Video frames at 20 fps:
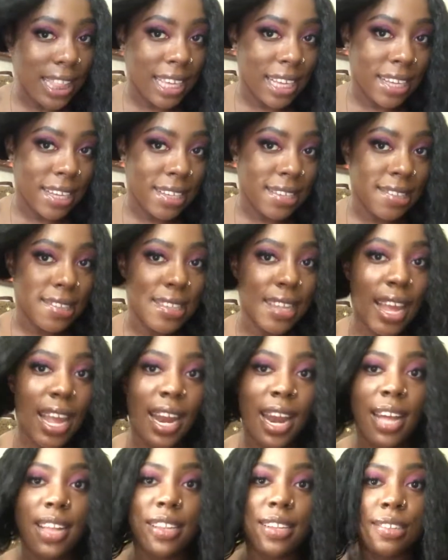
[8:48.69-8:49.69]
this
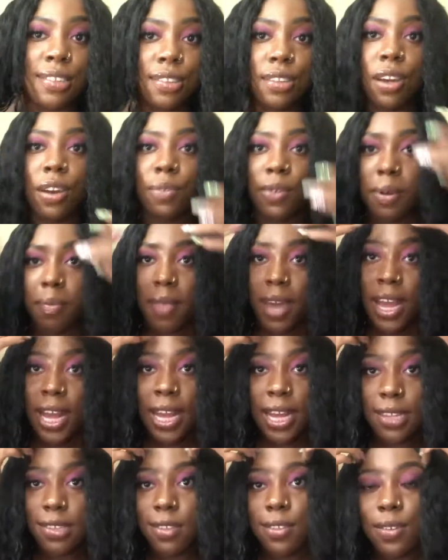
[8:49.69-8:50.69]
and I just don't run my
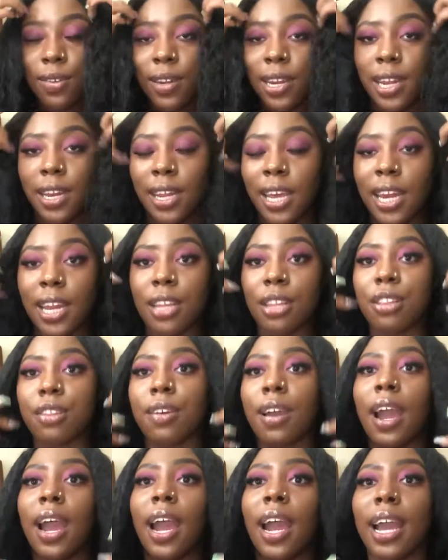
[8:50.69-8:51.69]
hands through it and let it
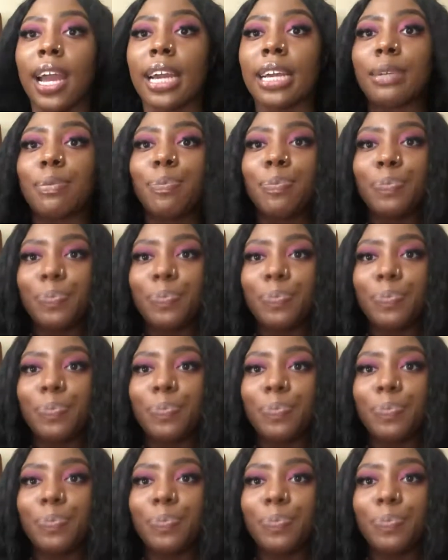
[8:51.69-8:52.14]
dry,